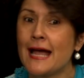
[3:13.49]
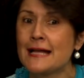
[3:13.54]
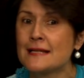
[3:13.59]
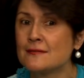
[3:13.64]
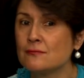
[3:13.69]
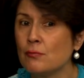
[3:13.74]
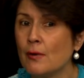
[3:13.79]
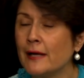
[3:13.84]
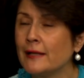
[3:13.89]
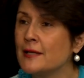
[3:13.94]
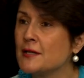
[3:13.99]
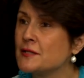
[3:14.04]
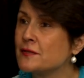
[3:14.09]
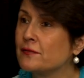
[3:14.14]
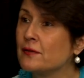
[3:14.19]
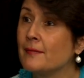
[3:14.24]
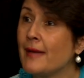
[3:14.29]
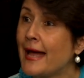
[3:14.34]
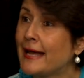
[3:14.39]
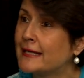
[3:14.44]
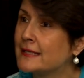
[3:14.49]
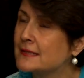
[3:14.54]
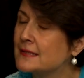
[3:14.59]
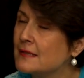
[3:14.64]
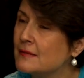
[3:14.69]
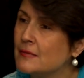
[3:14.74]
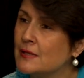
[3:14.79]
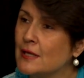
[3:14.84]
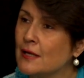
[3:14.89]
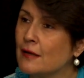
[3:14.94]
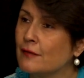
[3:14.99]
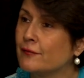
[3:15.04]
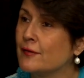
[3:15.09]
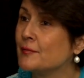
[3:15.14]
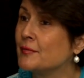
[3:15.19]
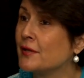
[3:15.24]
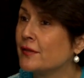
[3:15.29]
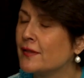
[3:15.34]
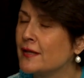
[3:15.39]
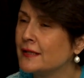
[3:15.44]
as well as from academia,
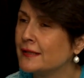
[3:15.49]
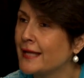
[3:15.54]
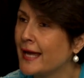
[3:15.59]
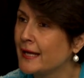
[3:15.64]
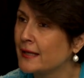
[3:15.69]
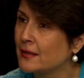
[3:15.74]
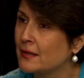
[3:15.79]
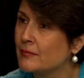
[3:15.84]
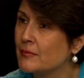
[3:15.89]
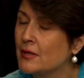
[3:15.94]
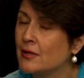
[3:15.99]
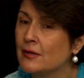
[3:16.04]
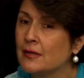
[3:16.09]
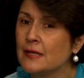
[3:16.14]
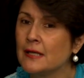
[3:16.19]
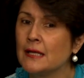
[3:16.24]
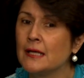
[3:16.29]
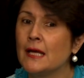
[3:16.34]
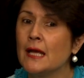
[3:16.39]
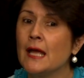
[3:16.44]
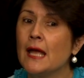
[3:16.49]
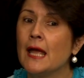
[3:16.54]
from the think tank community,